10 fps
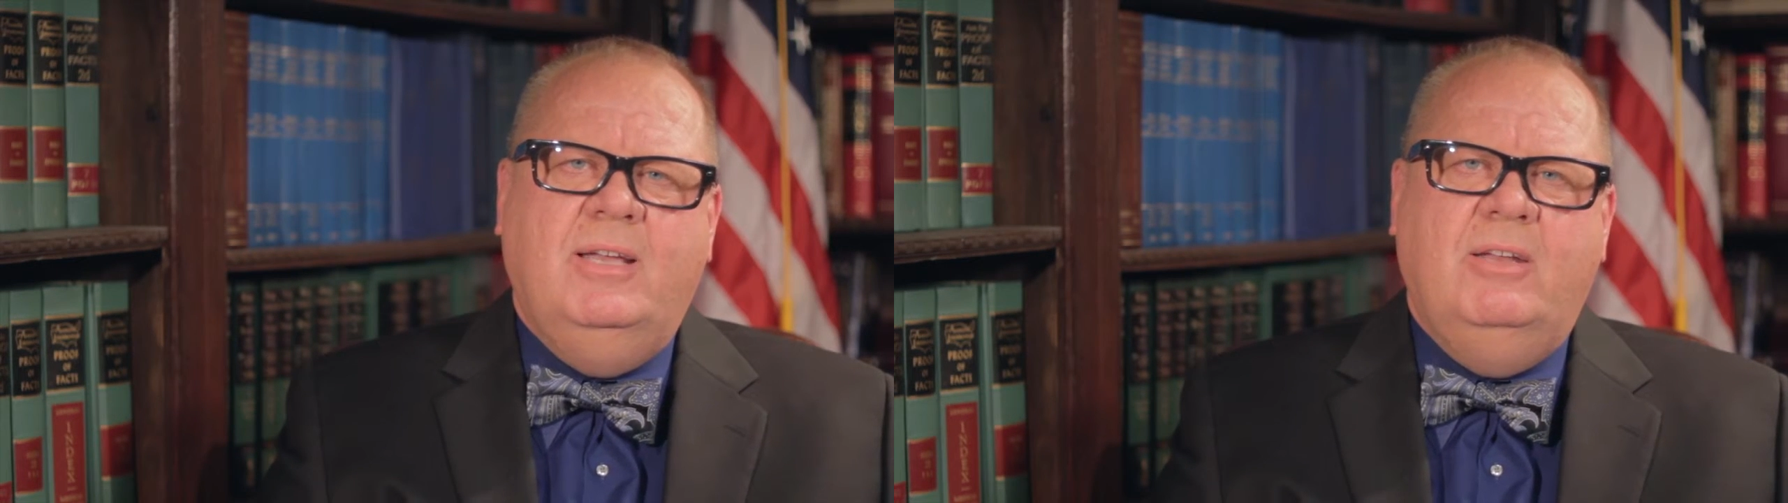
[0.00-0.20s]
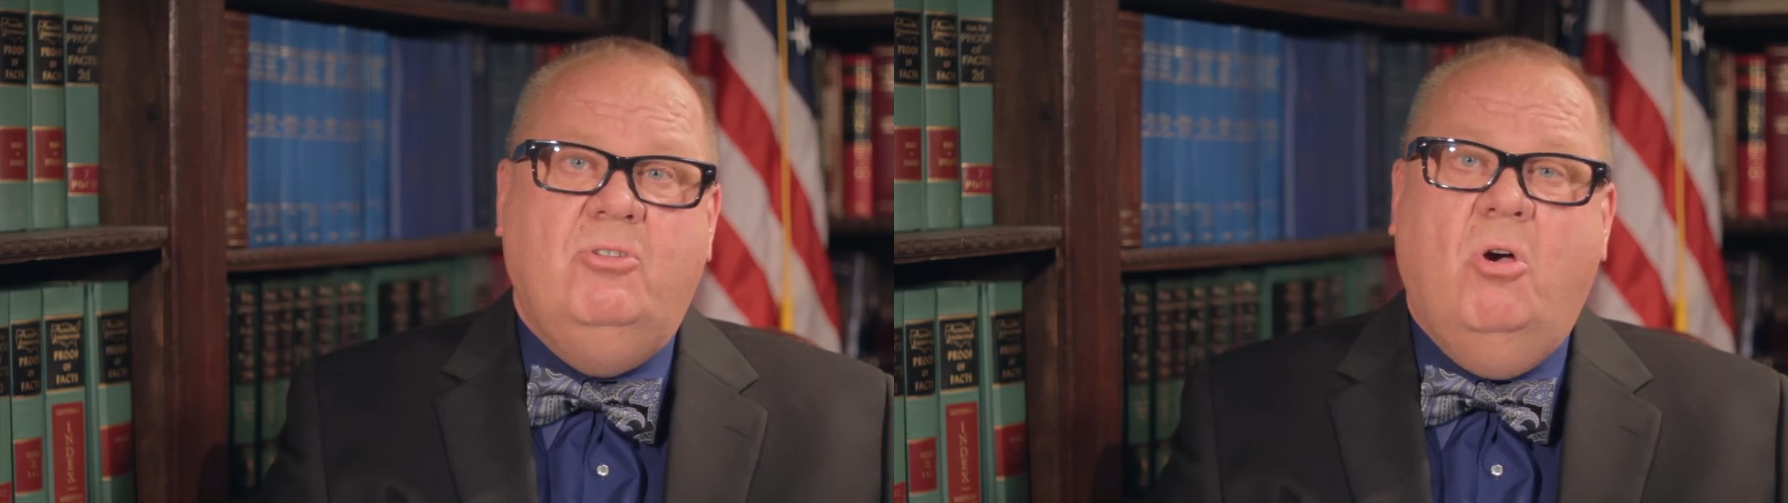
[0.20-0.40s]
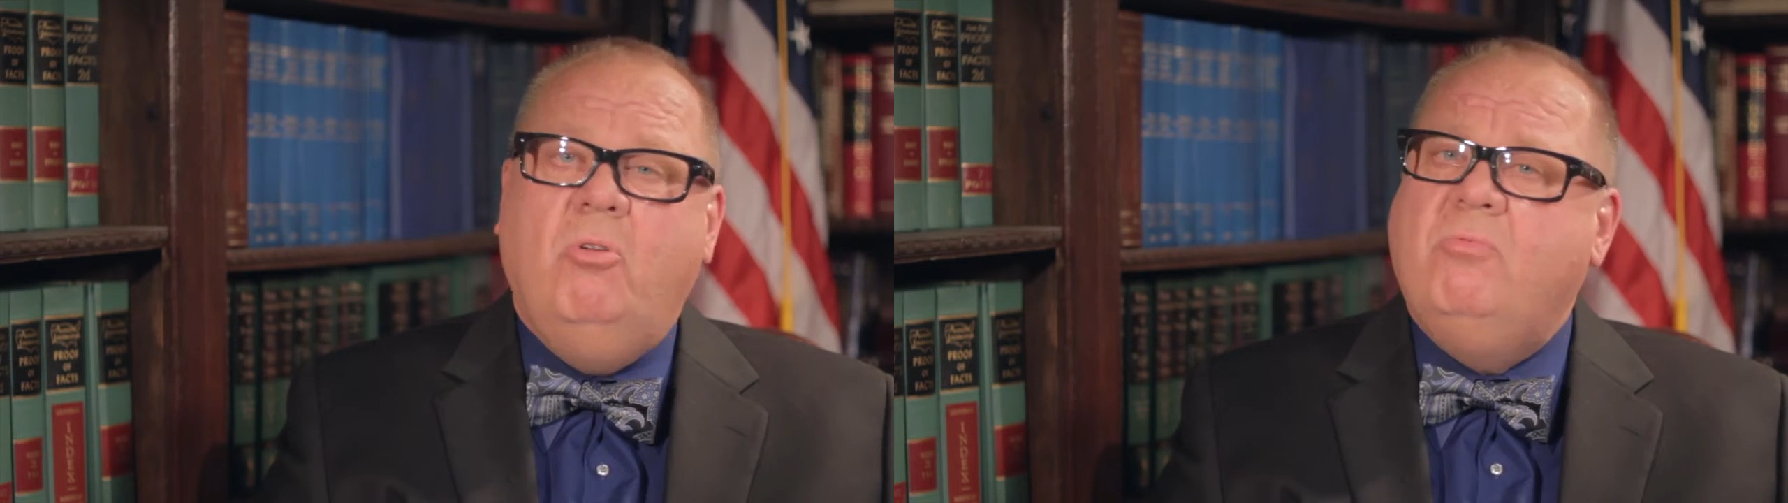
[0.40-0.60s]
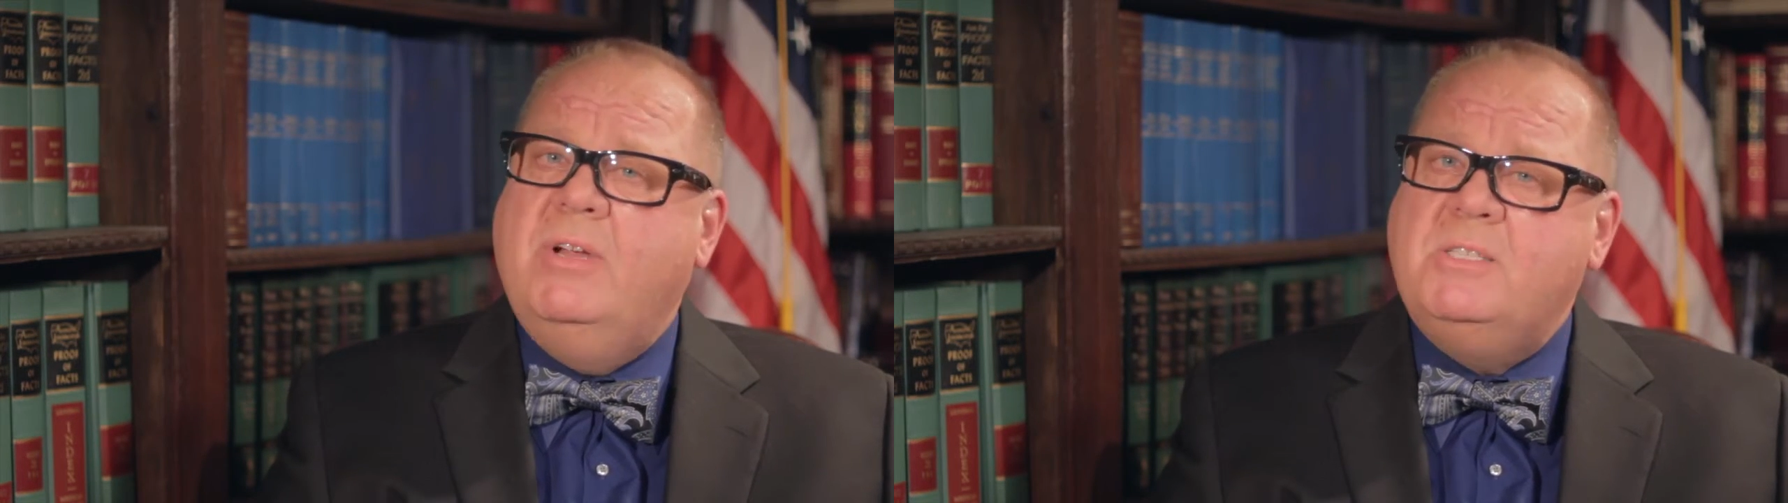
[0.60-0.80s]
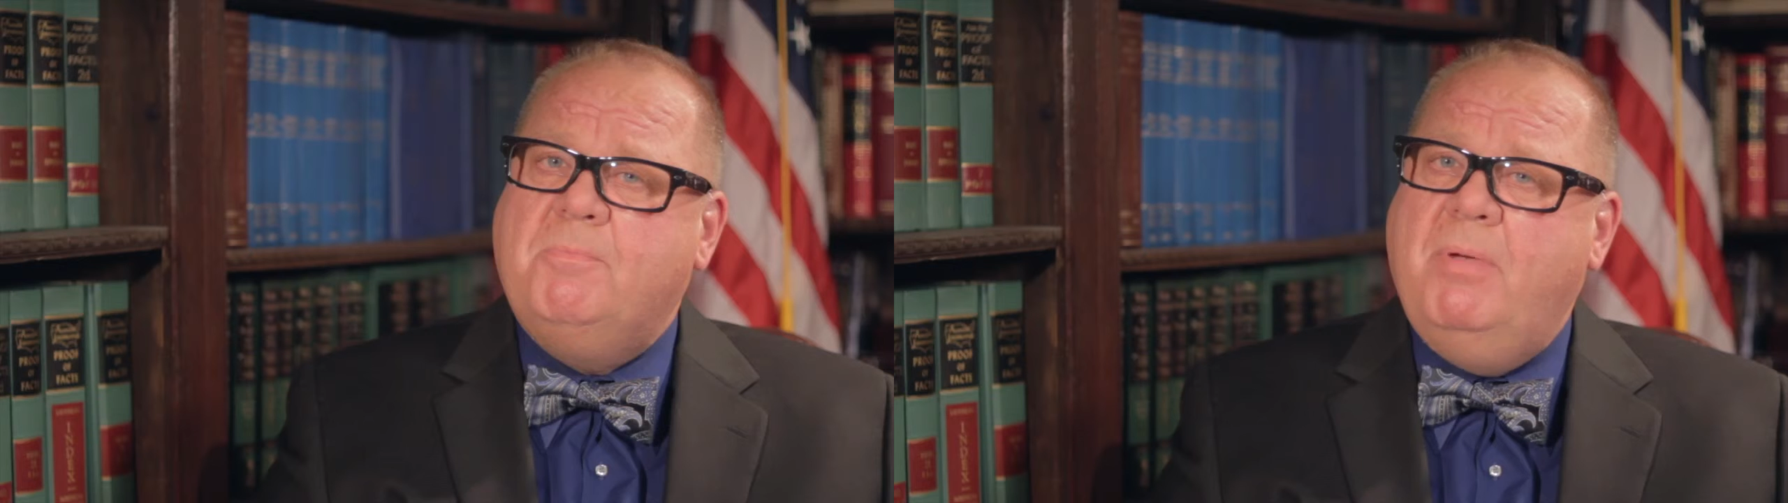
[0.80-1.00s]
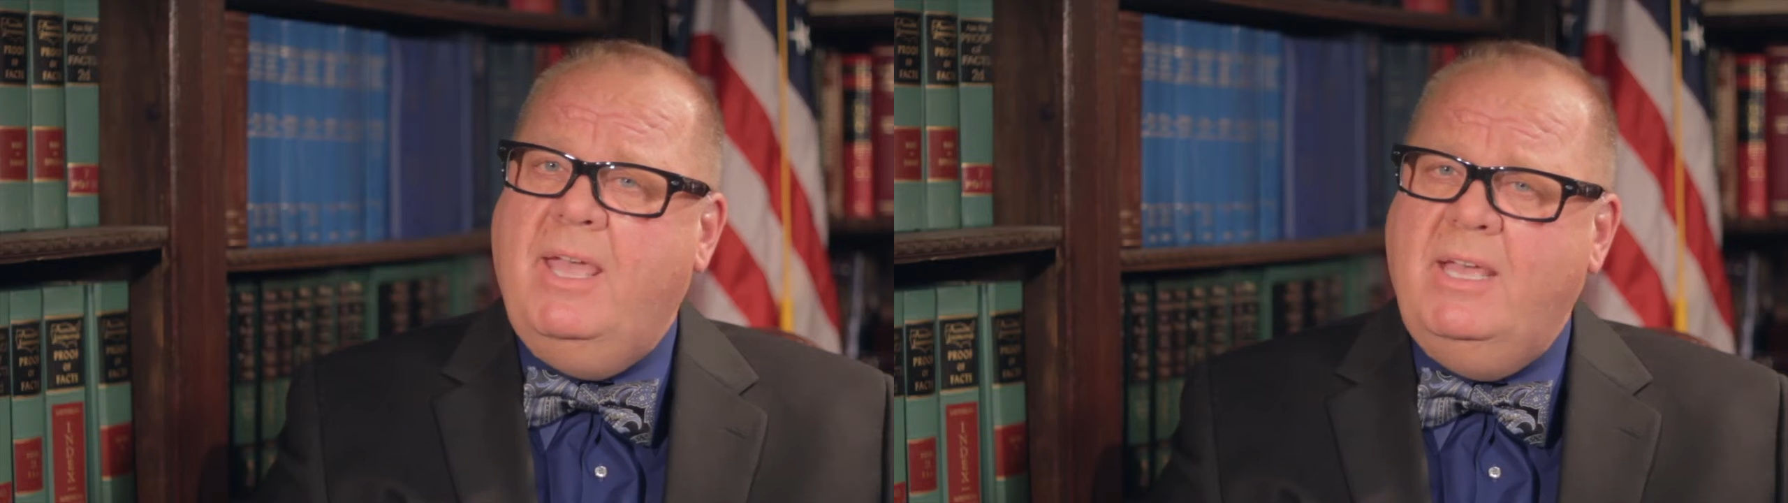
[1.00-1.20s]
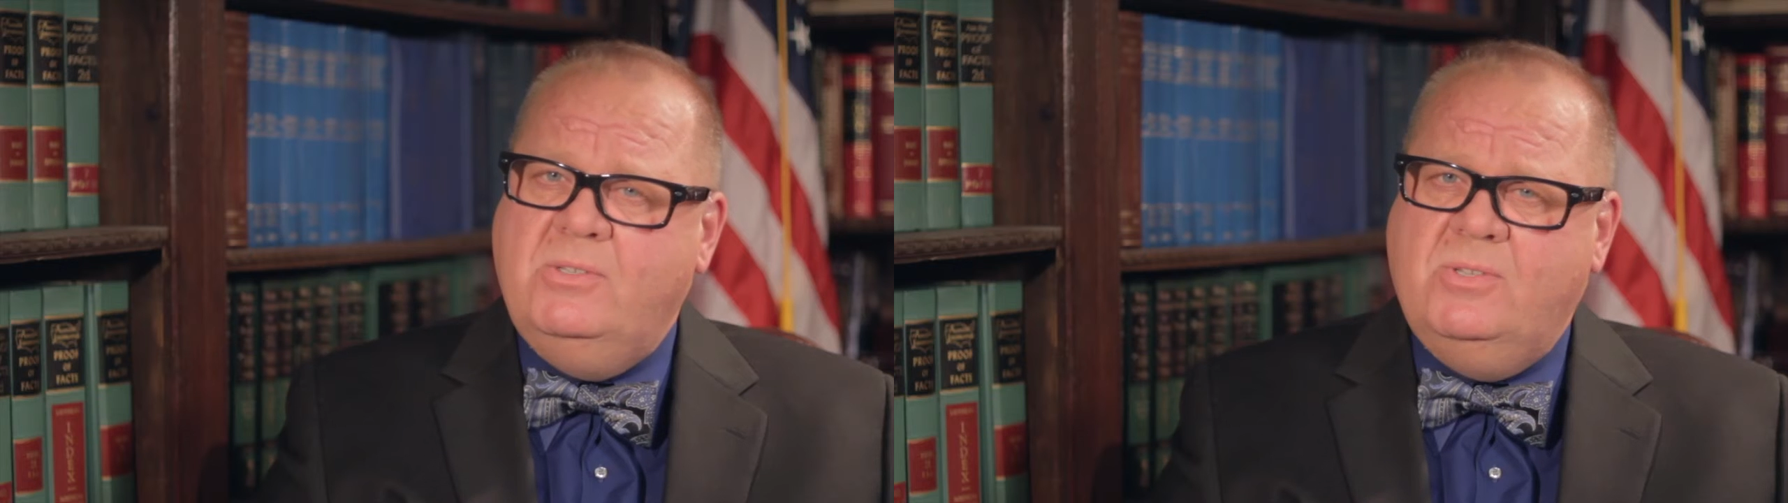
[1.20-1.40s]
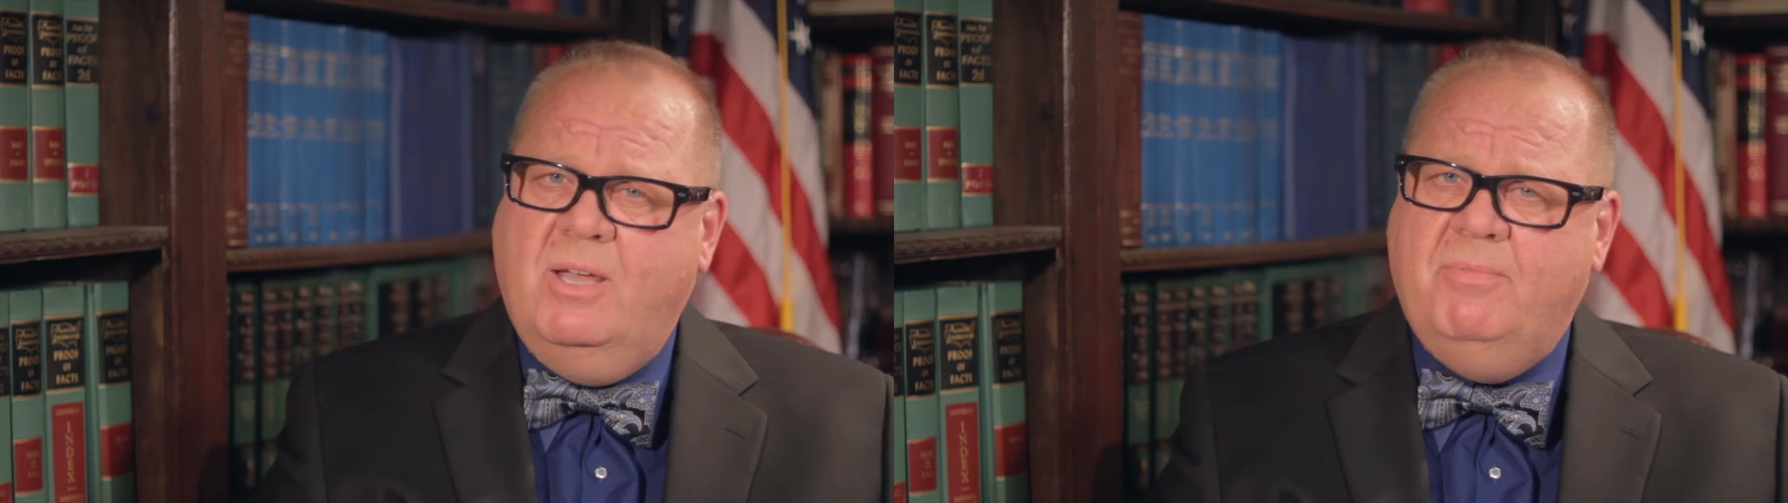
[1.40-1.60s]
and don't risk paying
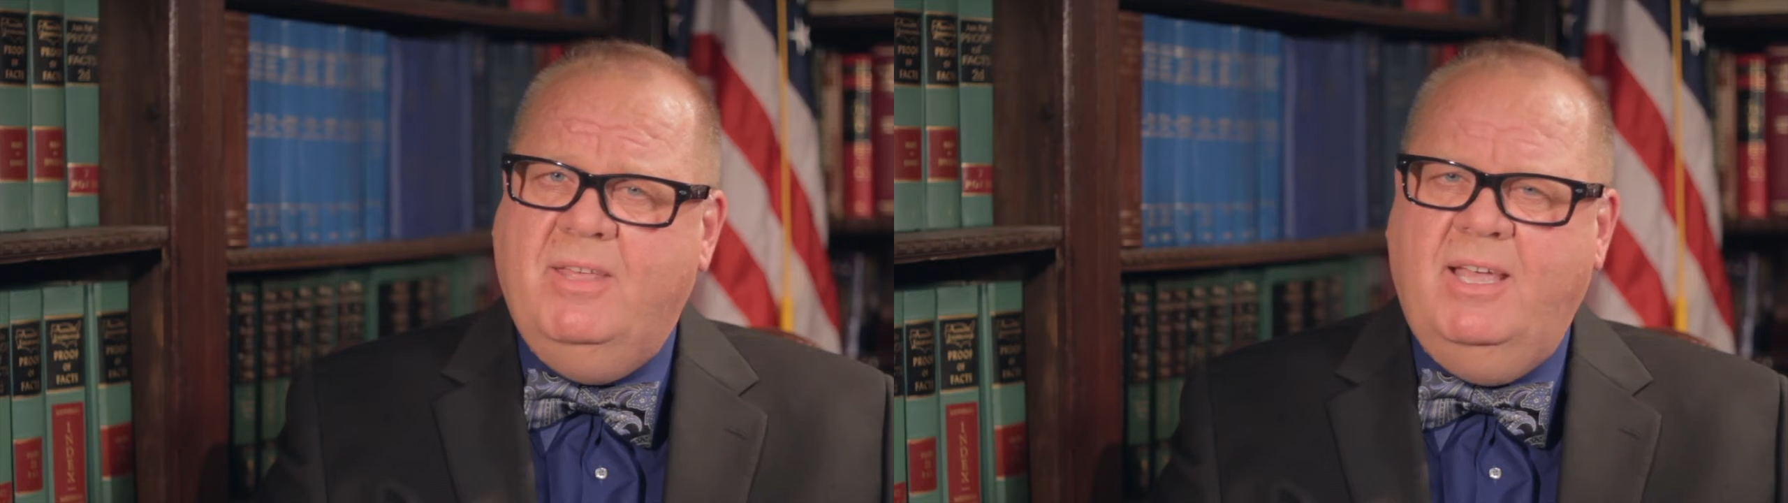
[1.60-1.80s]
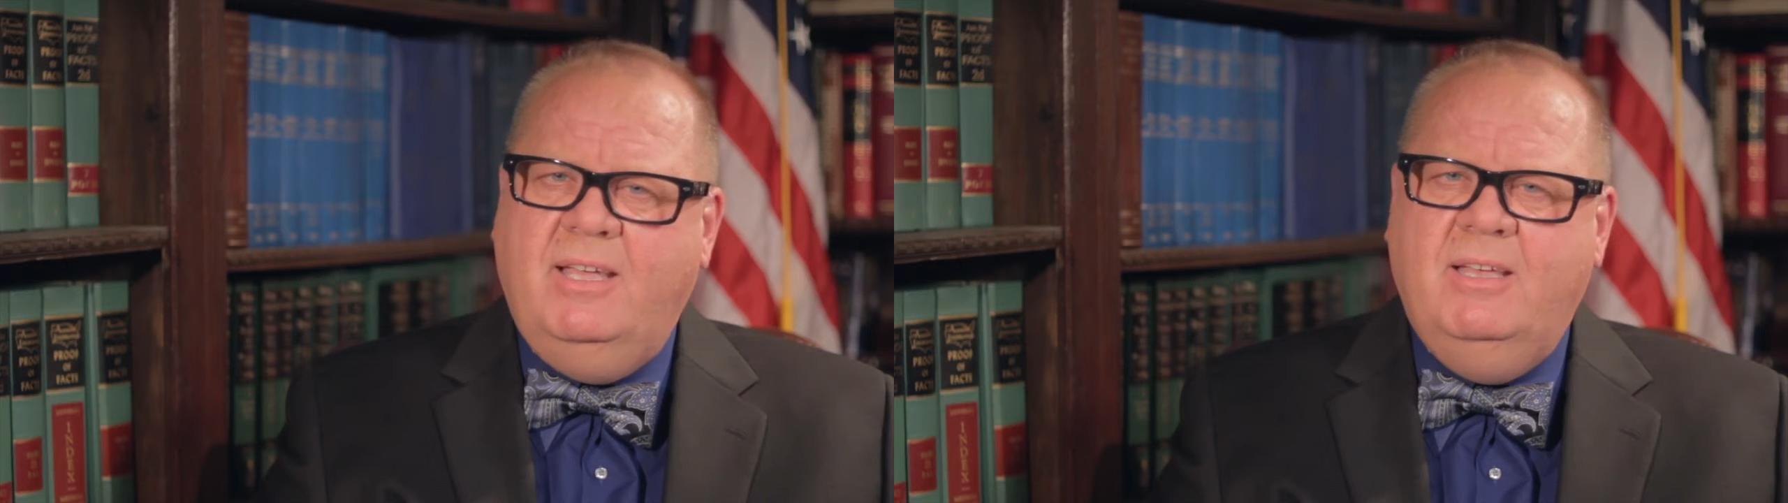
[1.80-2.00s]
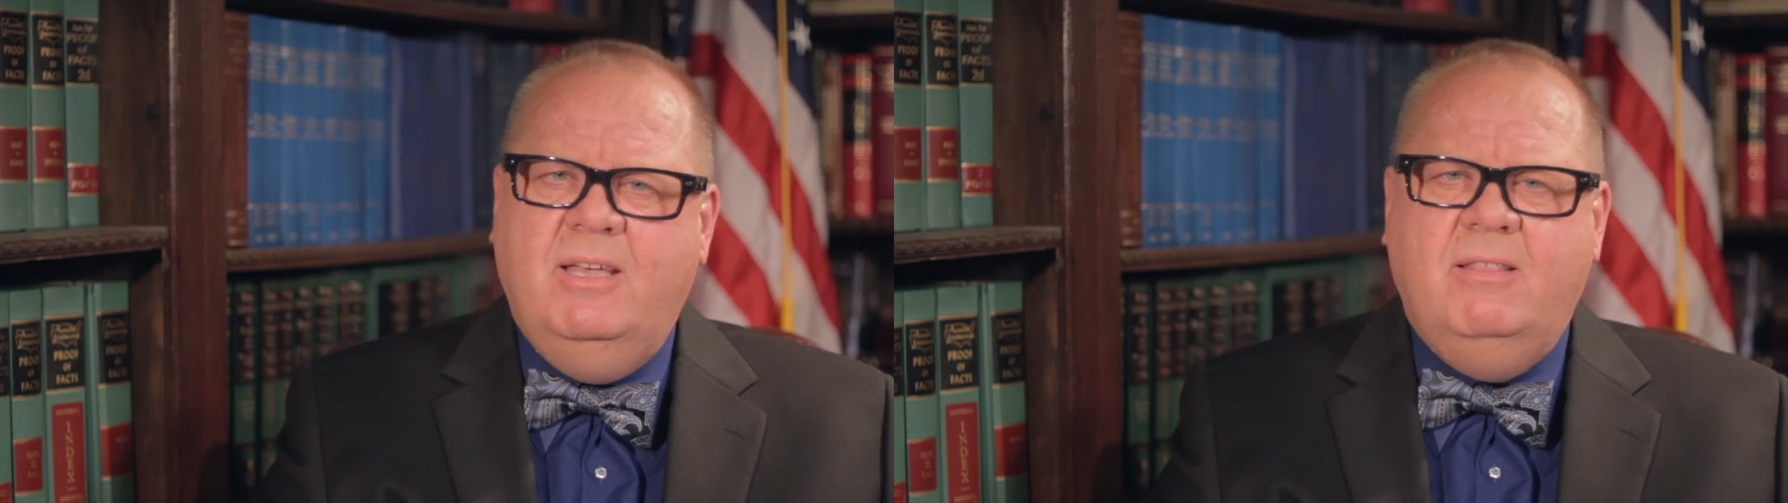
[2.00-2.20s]
something